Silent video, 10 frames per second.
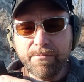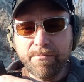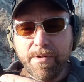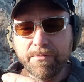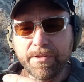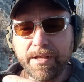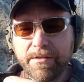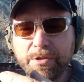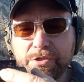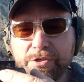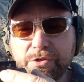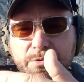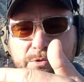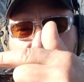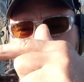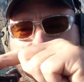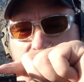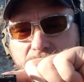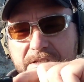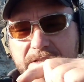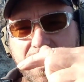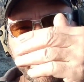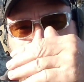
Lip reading: with the screws directly to the side.